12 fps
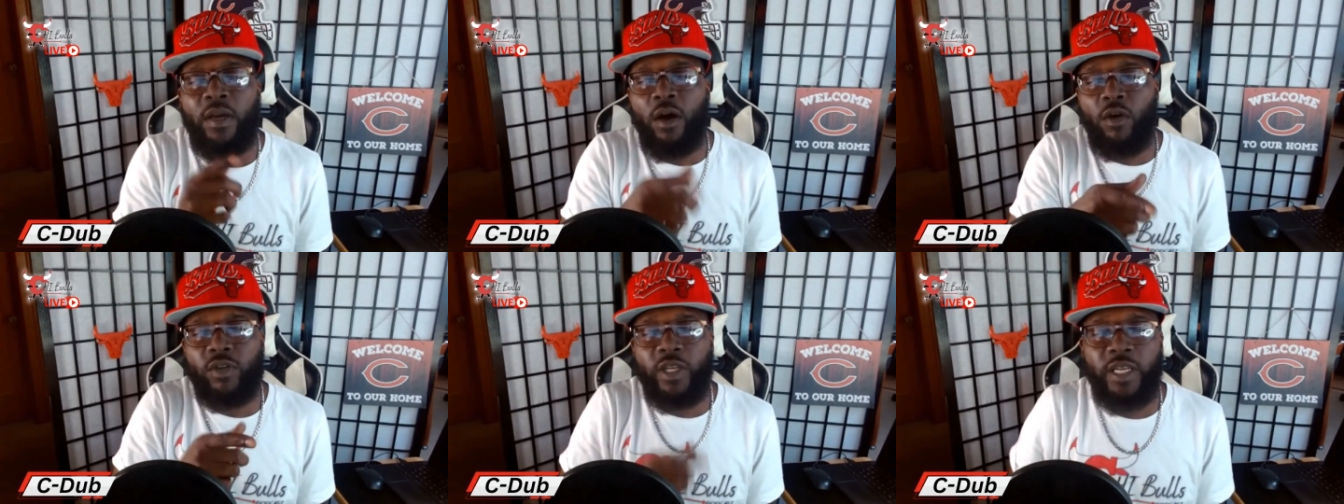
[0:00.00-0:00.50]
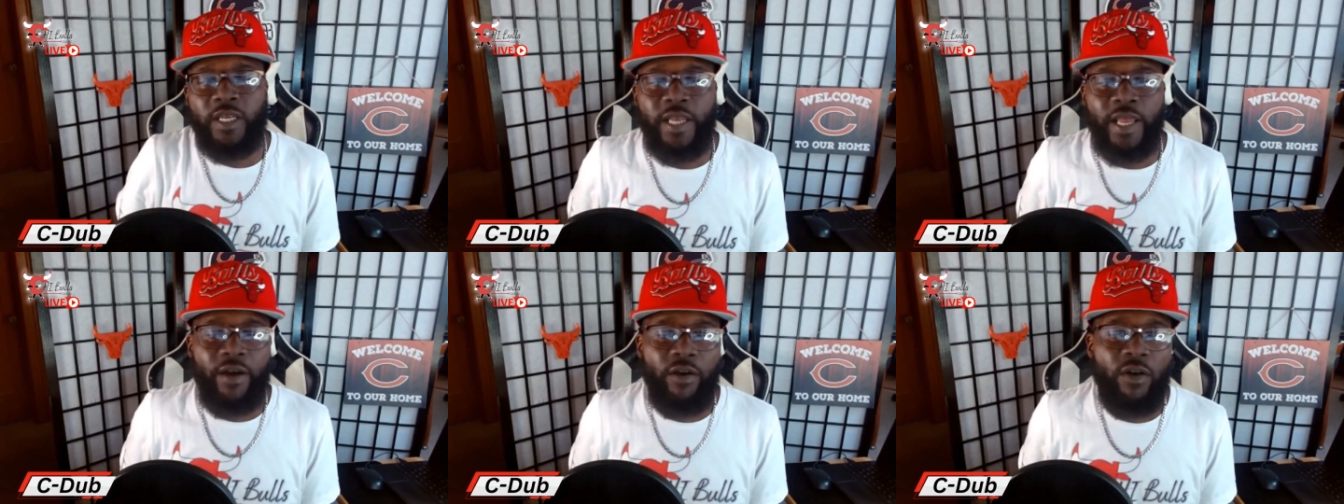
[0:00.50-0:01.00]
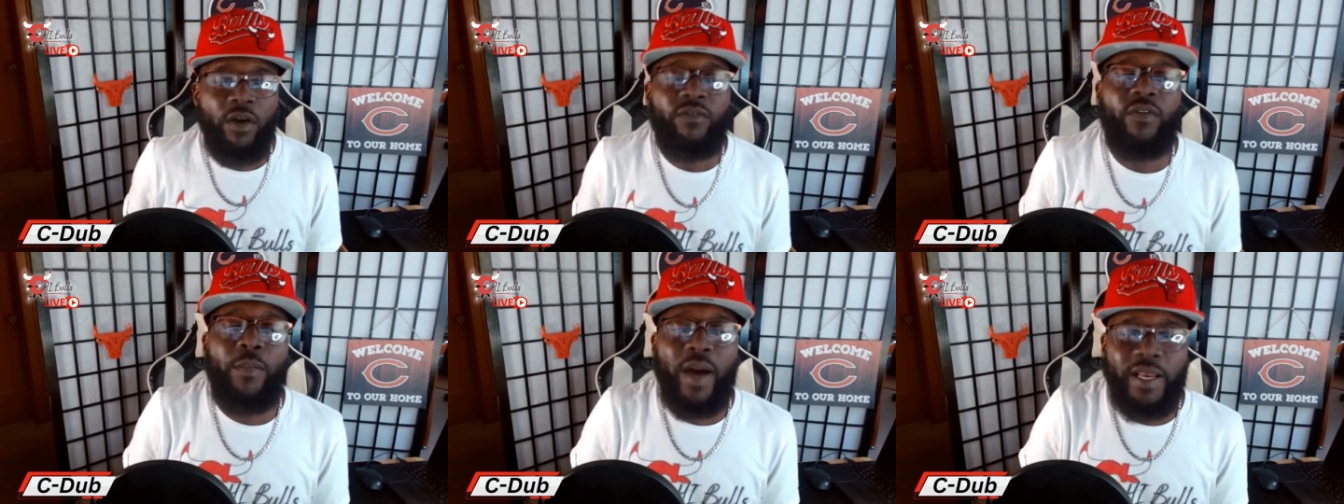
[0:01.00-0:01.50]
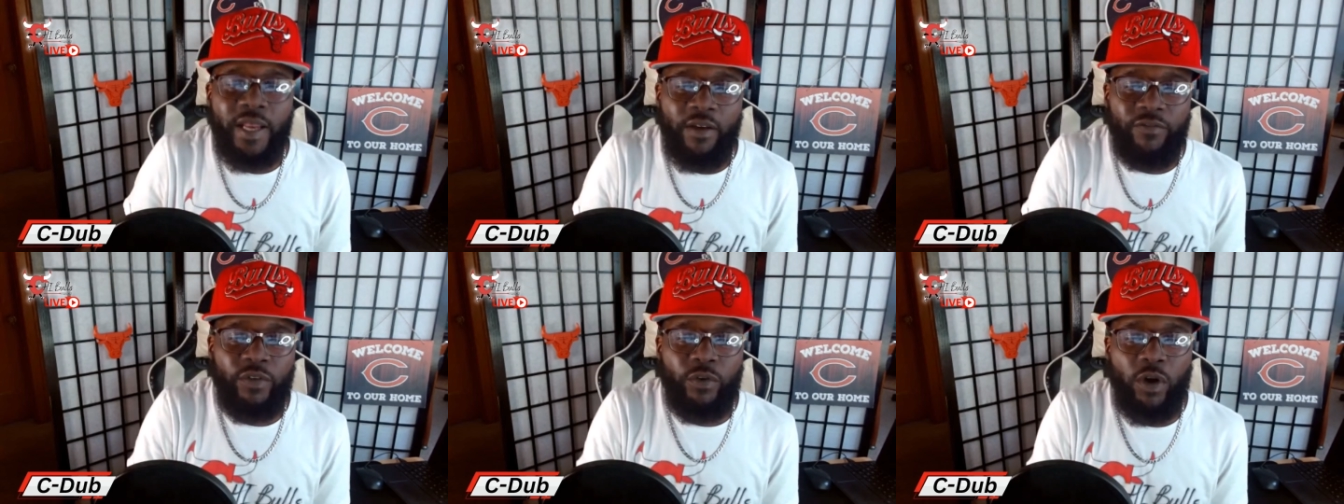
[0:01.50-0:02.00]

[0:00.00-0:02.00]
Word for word: holding it down for my nephew,